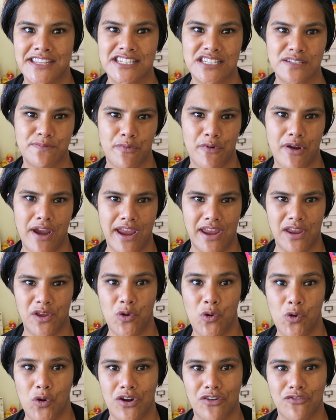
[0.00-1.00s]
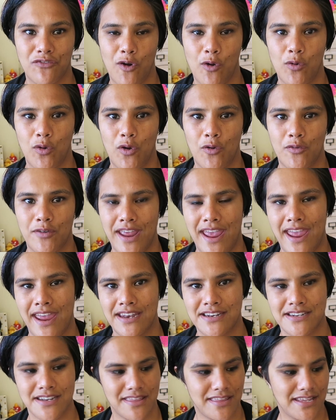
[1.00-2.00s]
spray or roll-on,
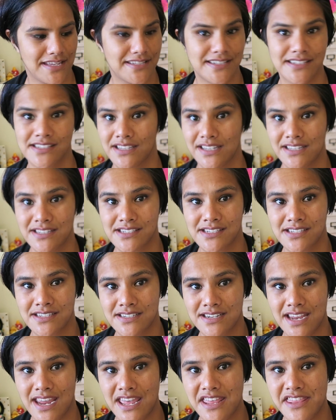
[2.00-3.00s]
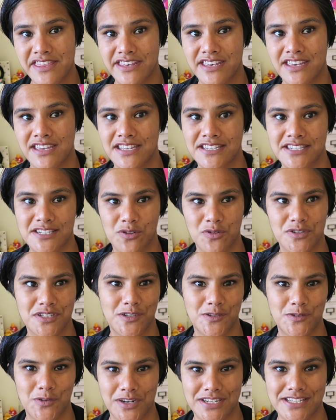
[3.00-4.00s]
and this isn't either. It's
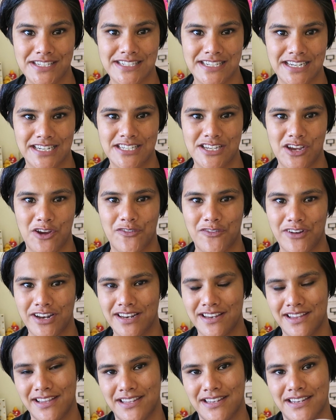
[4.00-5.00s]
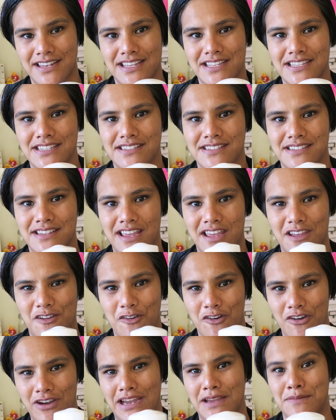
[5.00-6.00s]
also not a stick deodorant, it is a
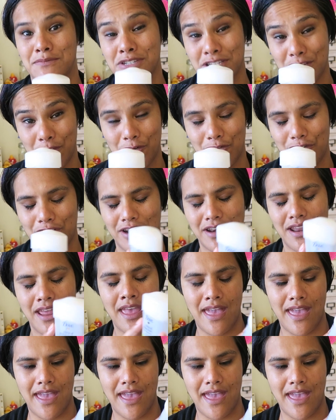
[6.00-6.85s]
cream deodorant.